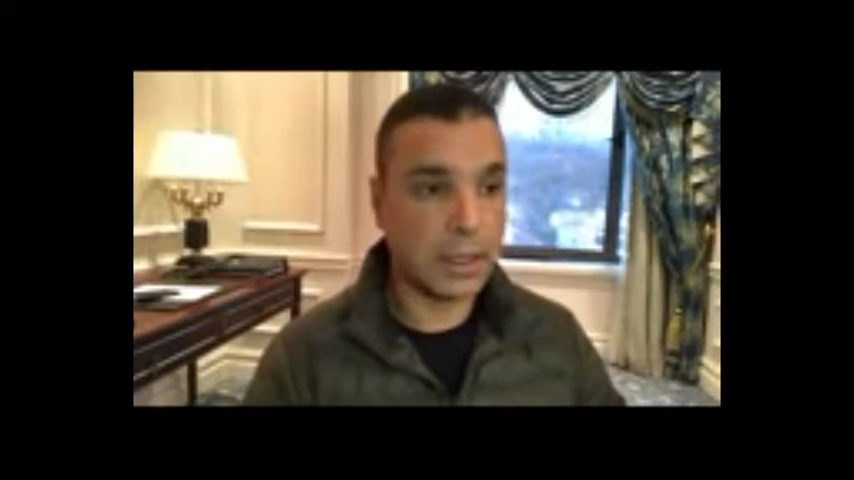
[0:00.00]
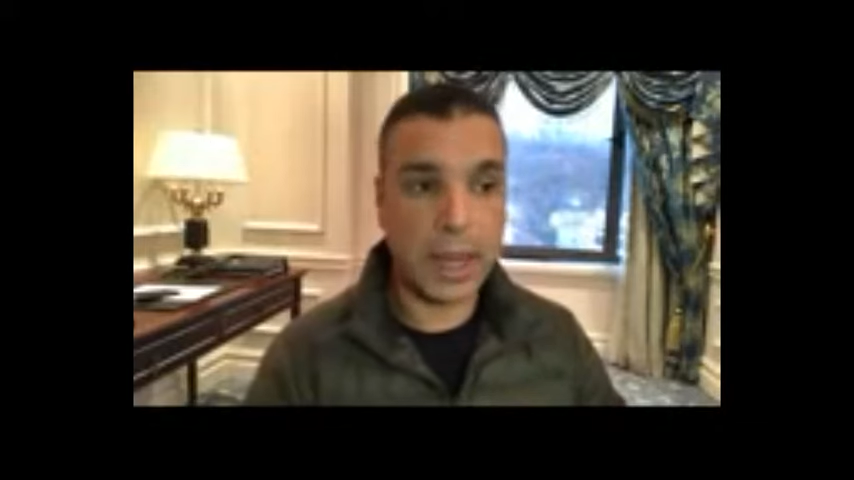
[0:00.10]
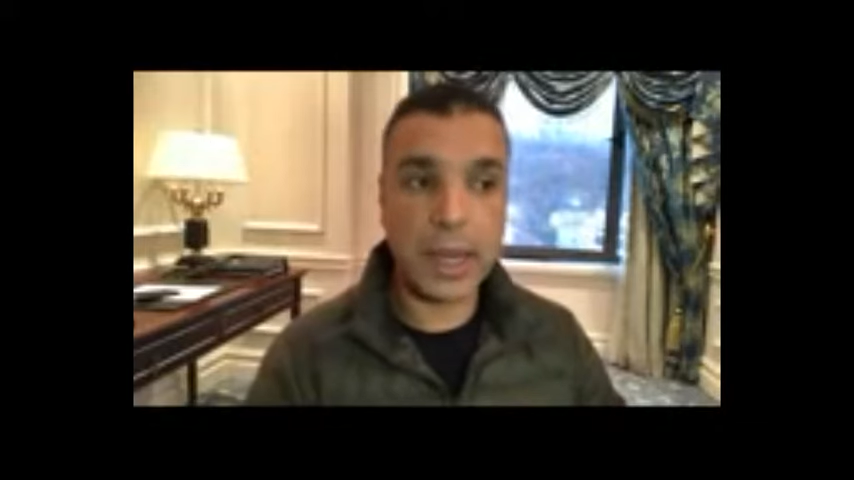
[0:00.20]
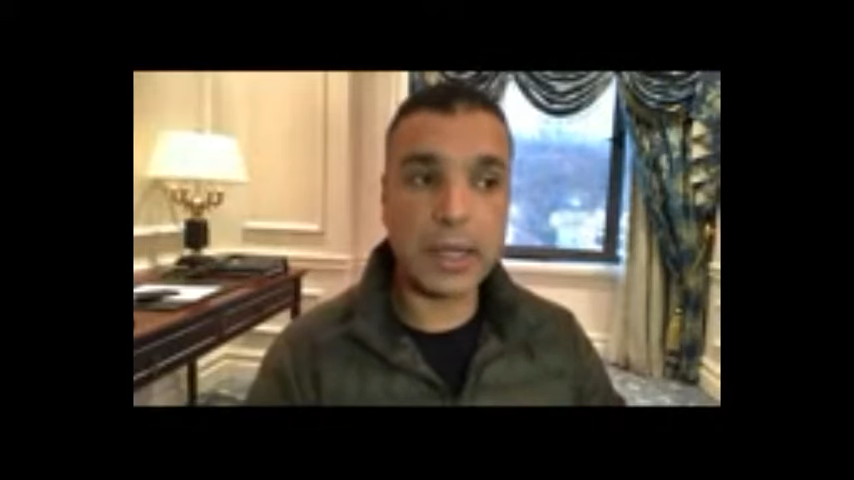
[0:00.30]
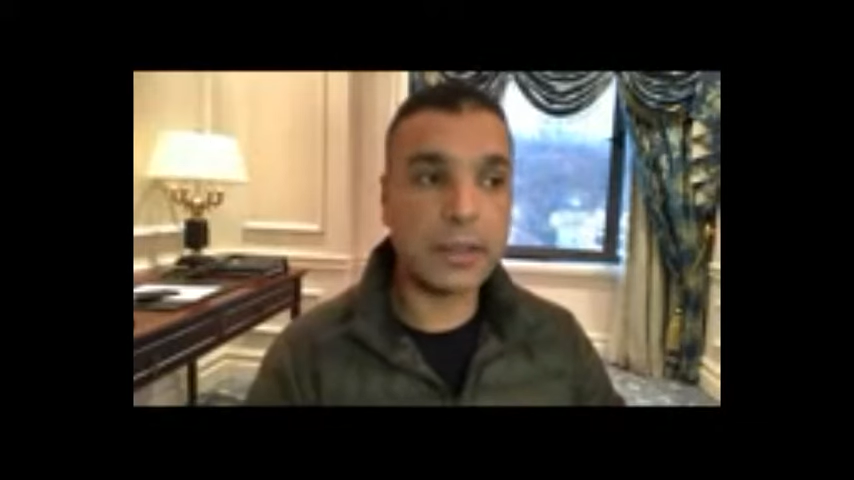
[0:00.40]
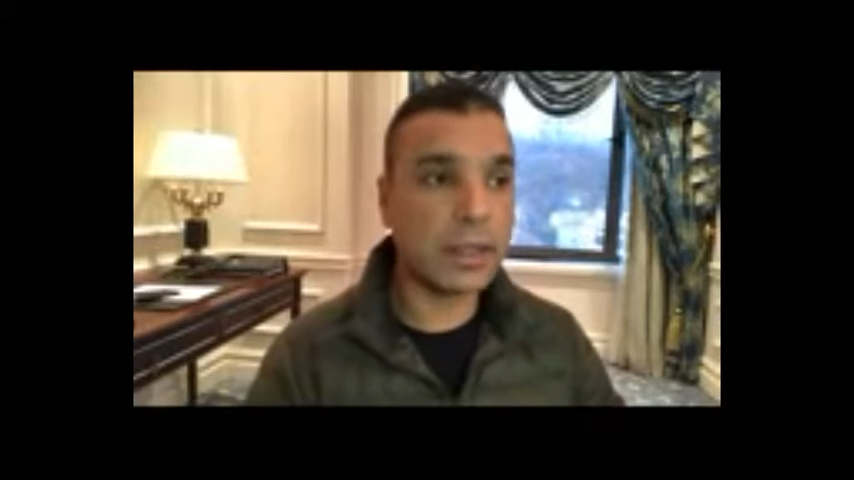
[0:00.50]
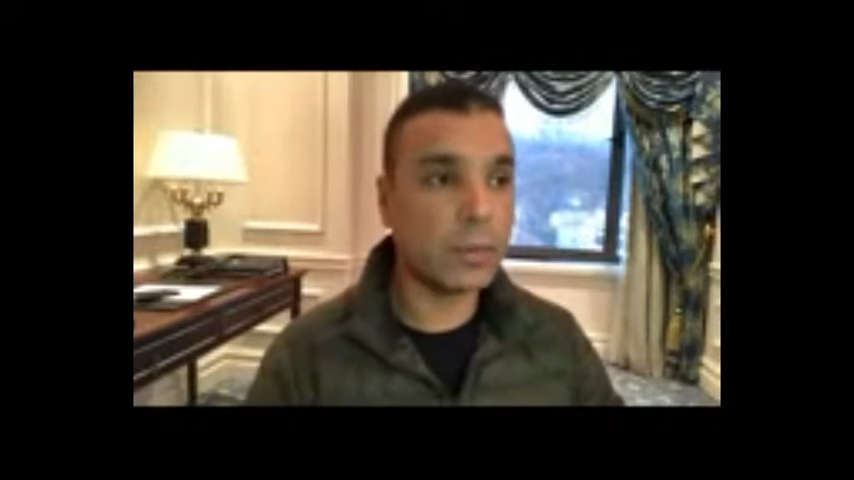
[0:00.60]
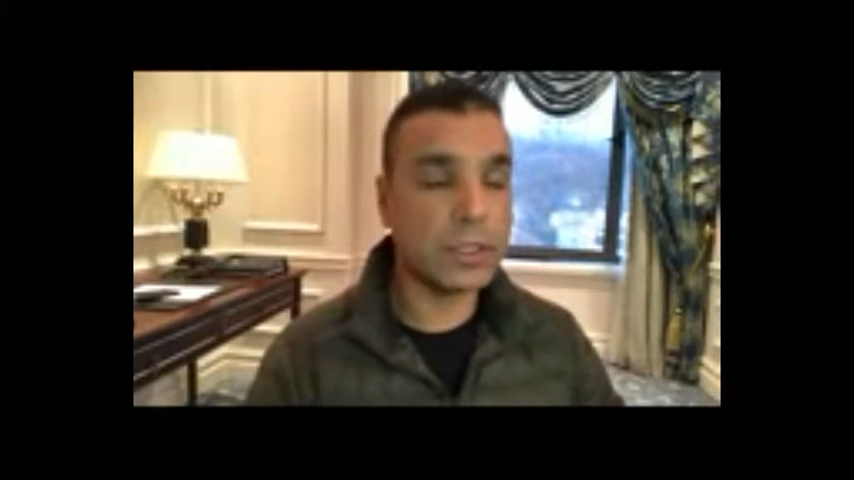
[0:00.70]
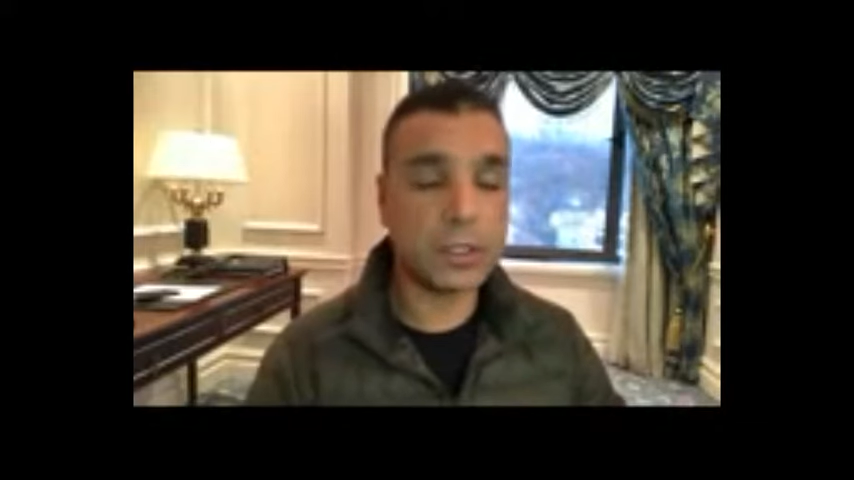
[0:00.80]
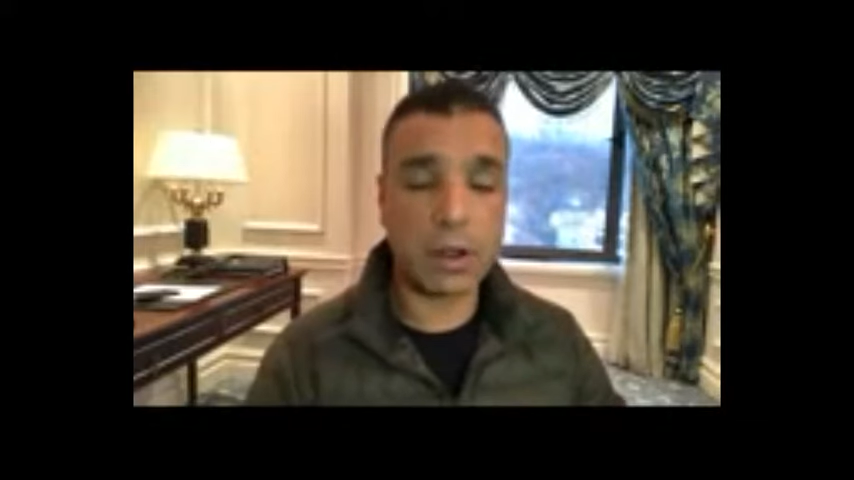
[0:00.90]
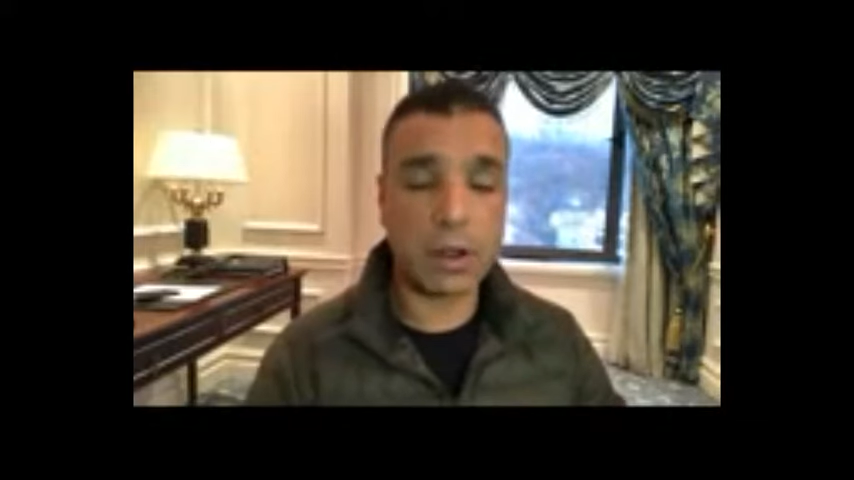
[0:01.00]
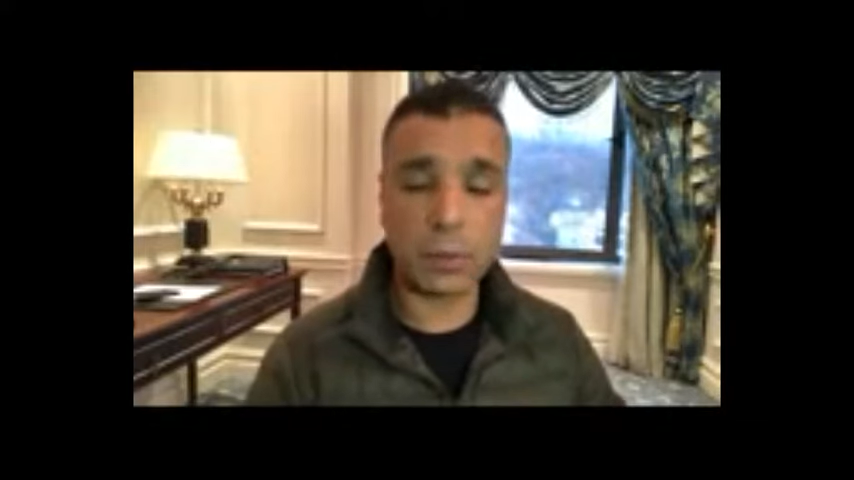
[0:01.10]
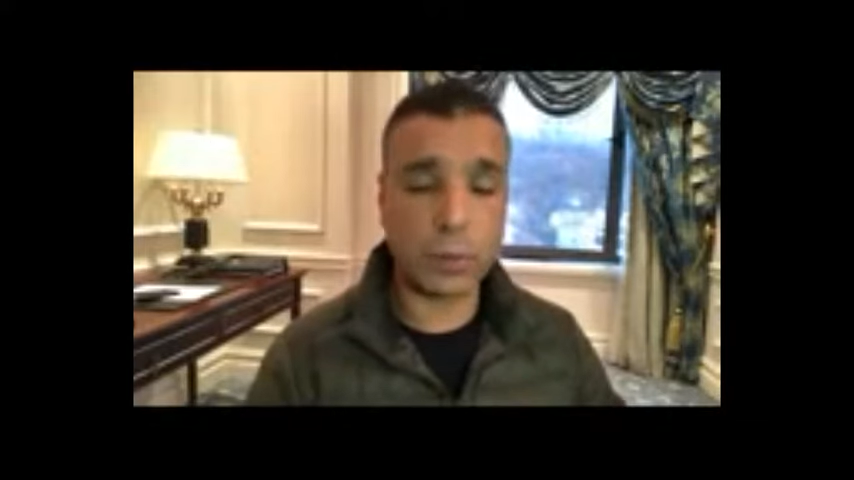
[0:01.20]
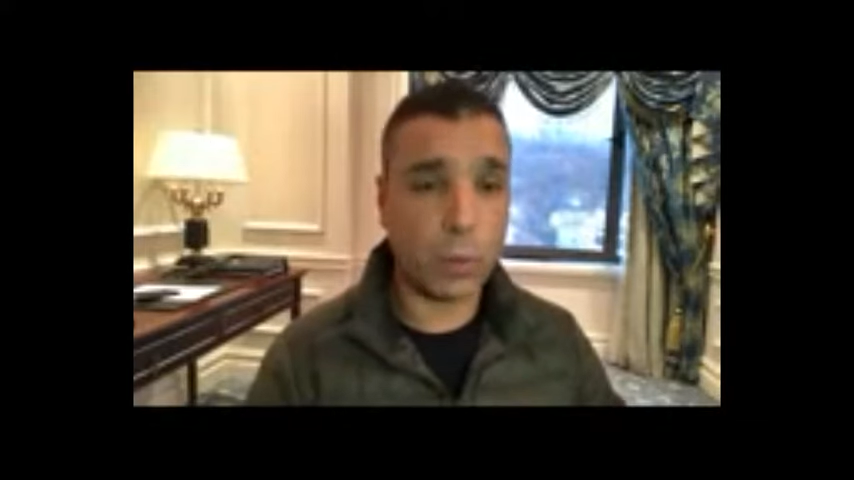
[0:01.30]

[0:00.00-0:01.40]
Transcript: anything we talked with